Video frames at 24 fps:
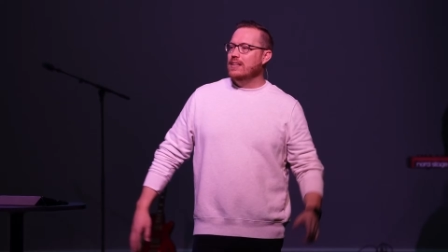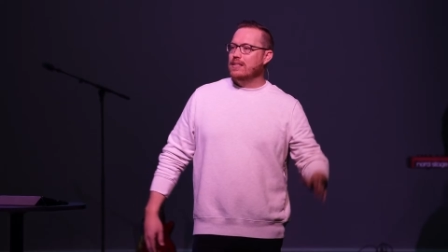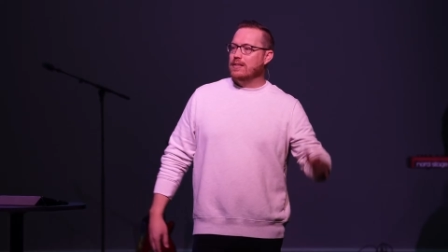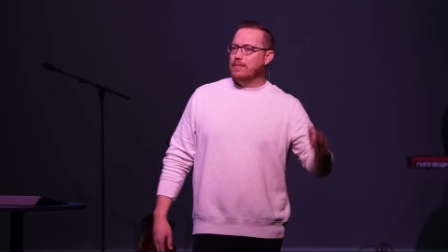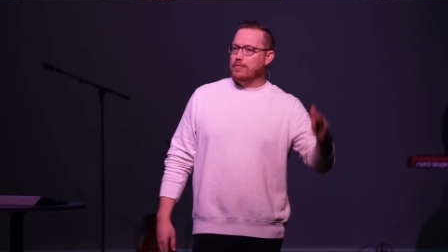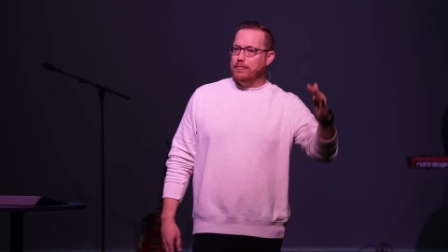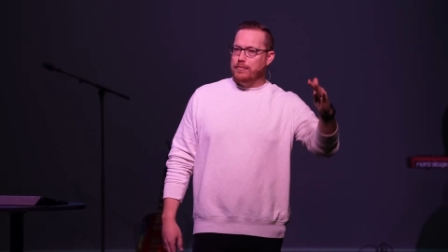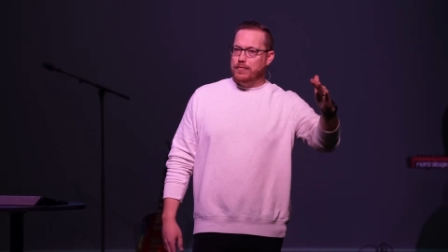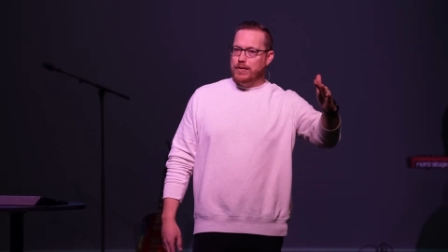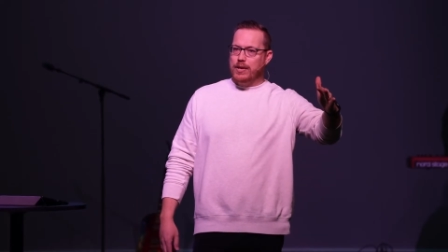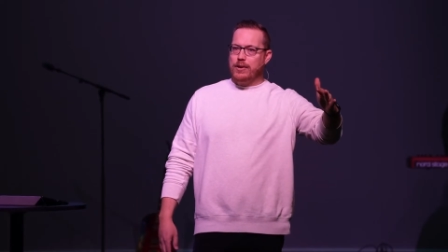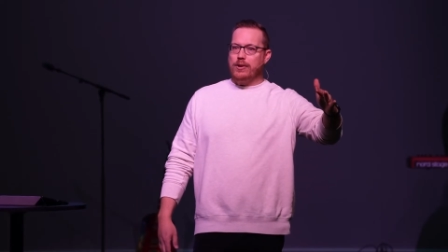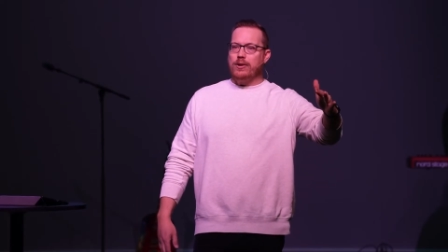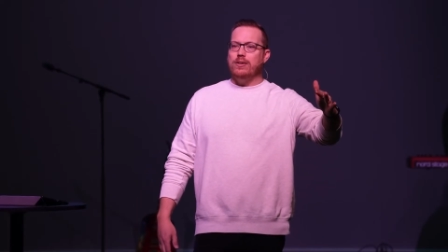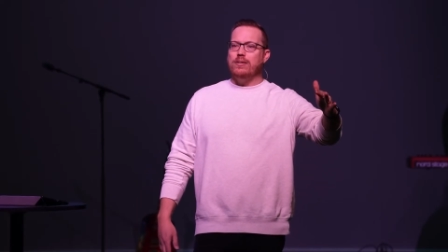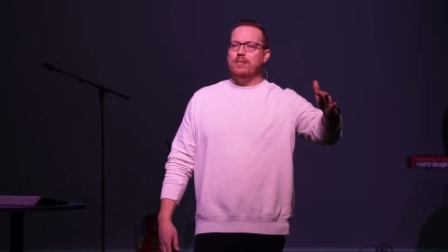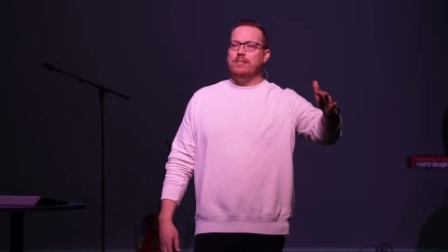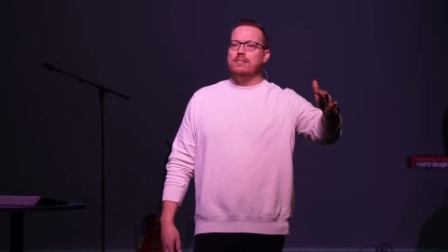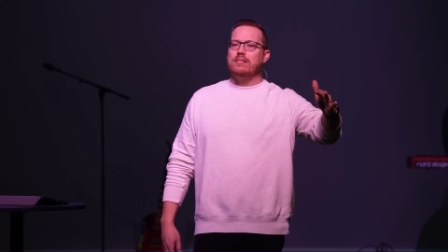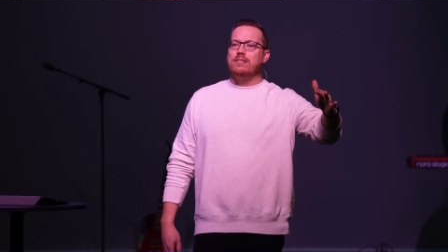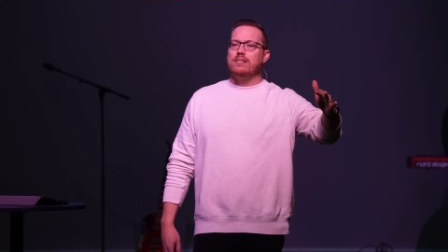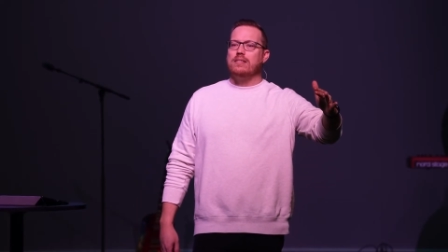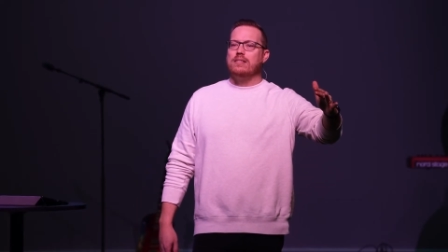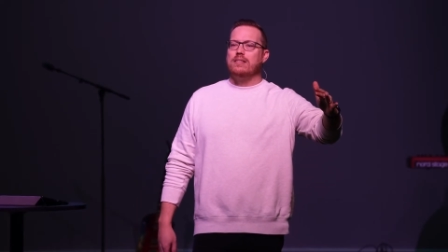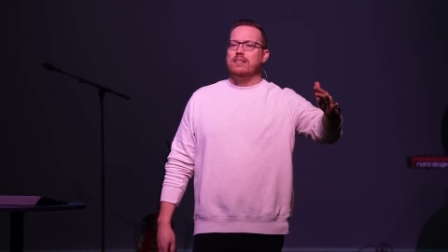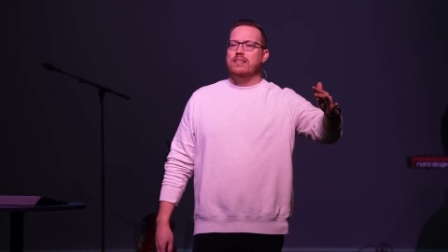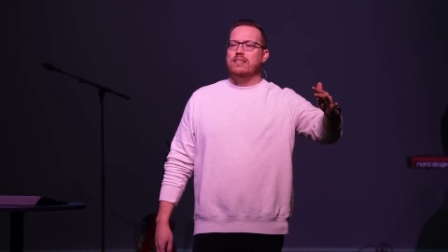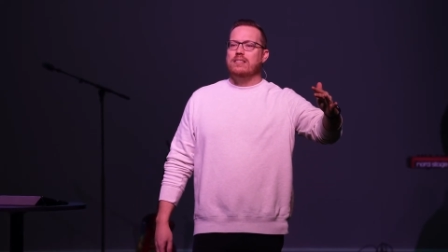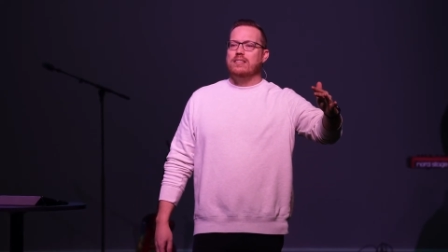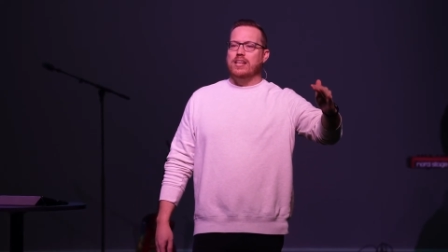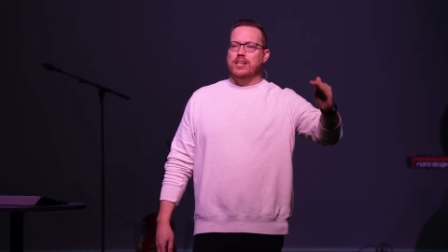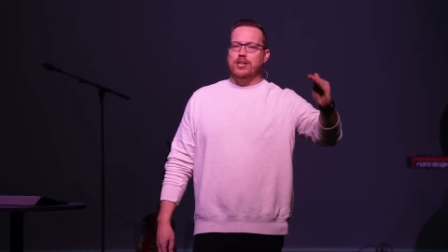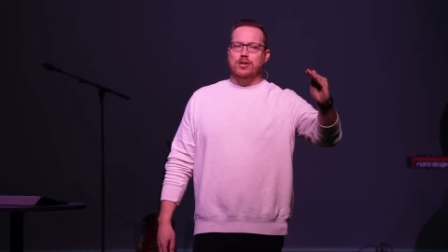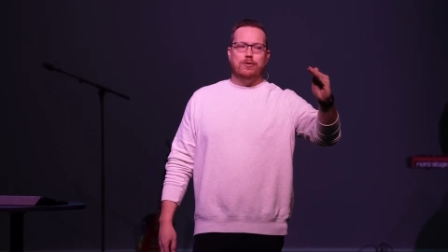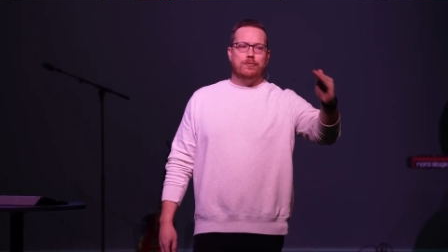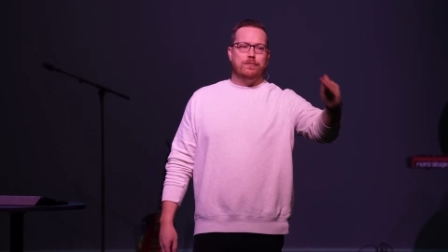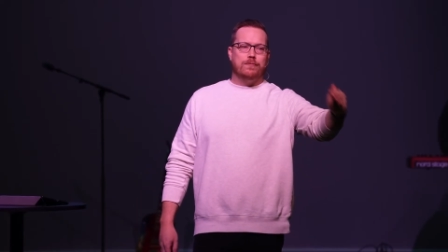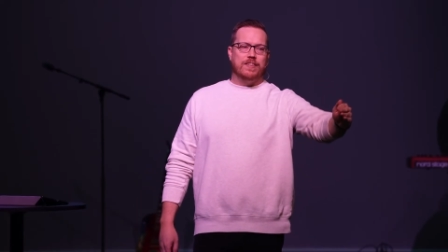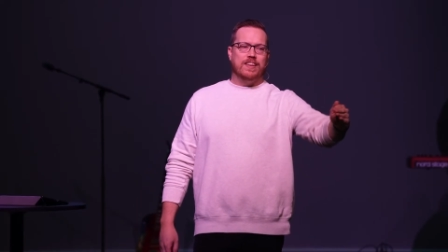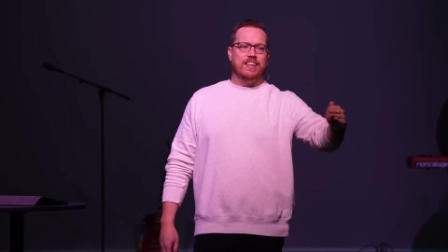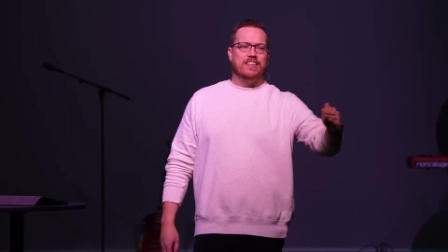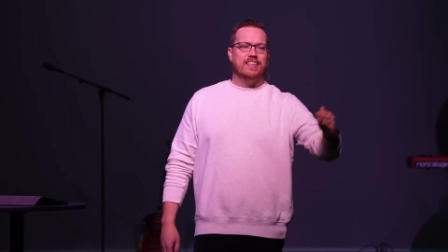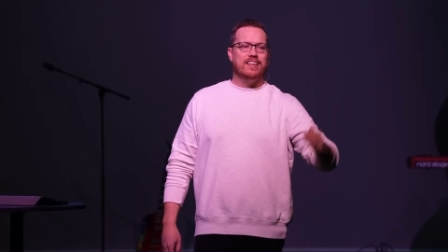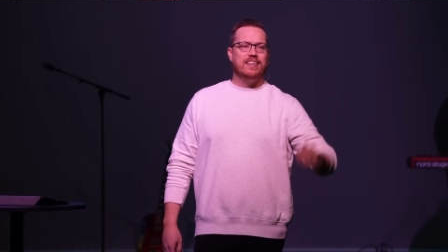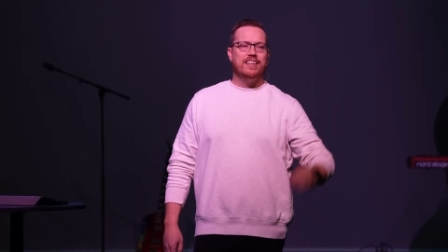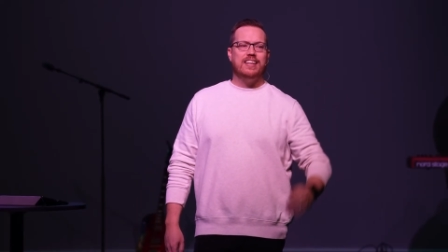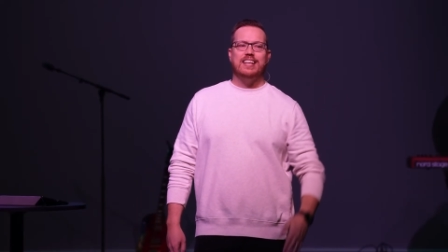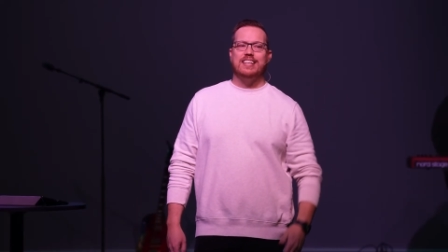The fear that you're
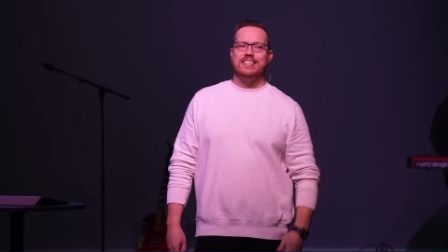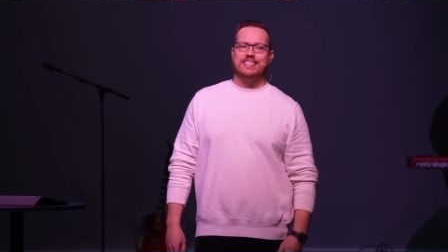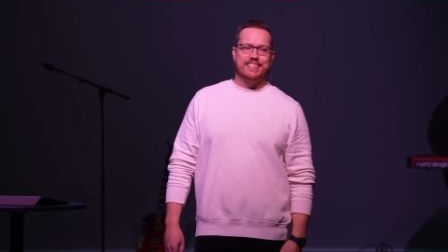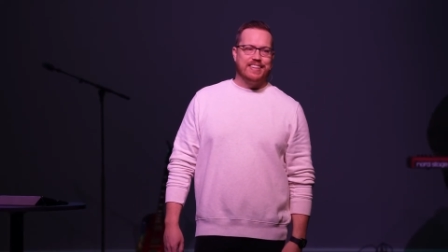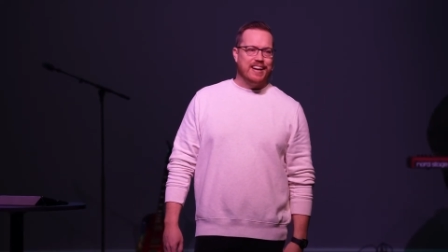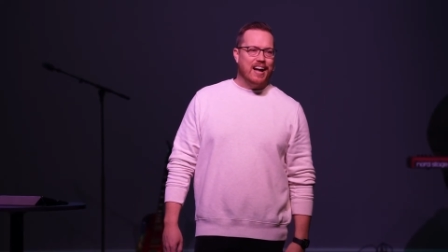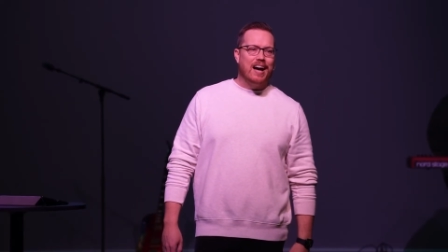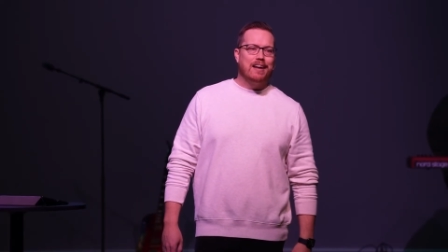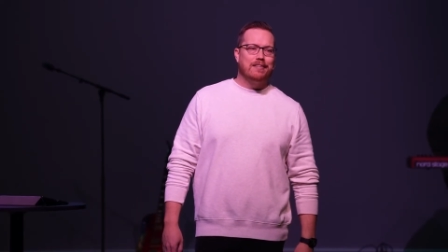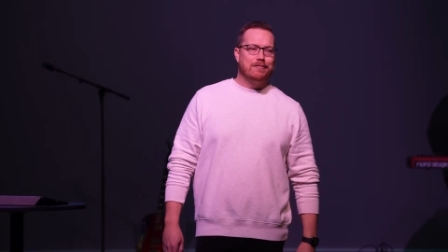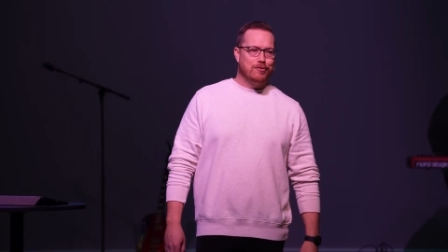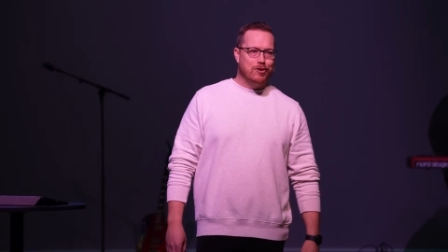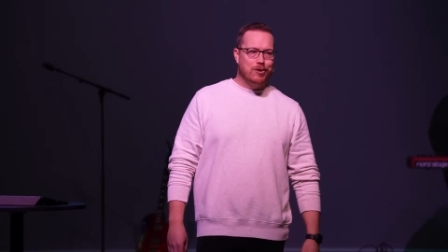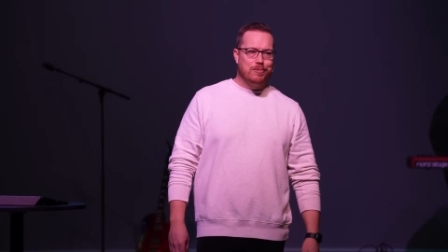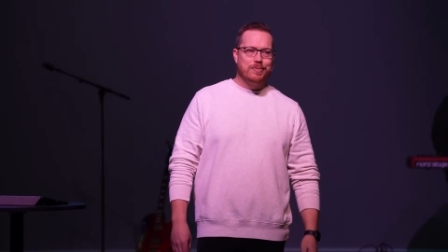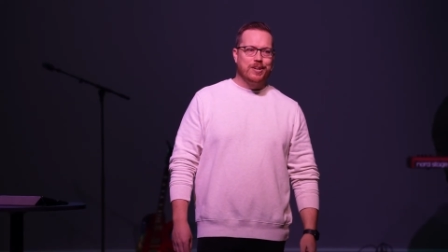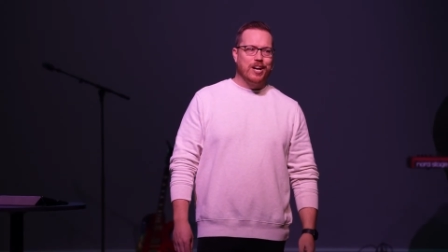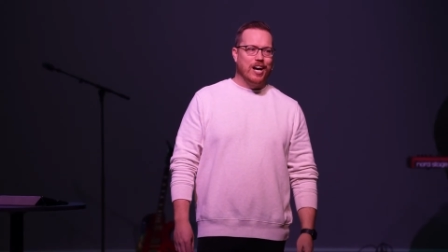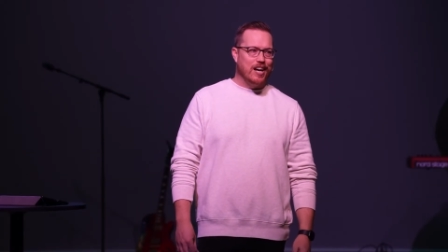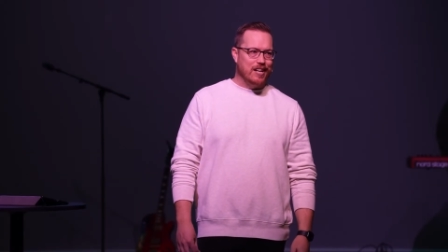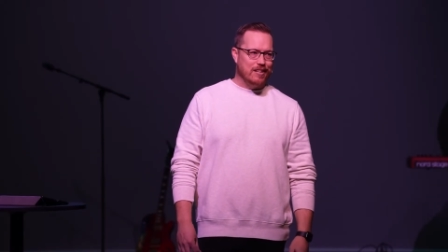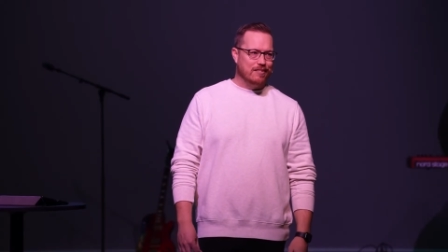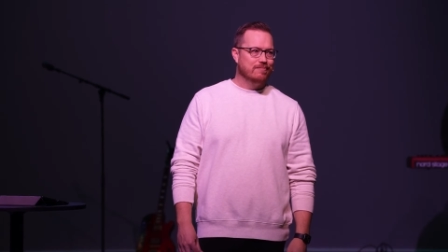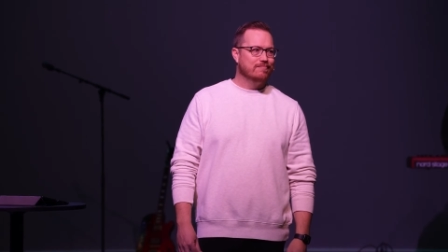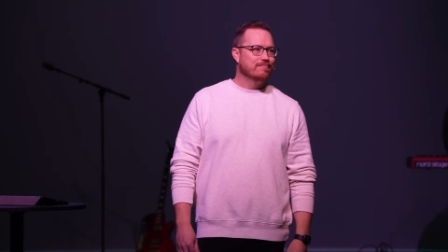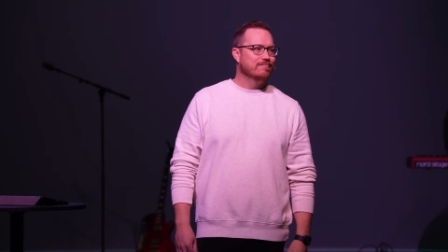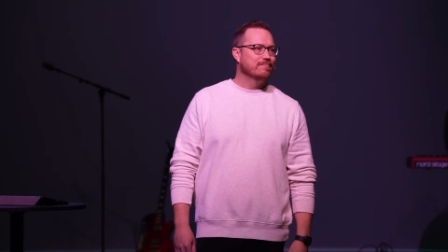feeling is not from God.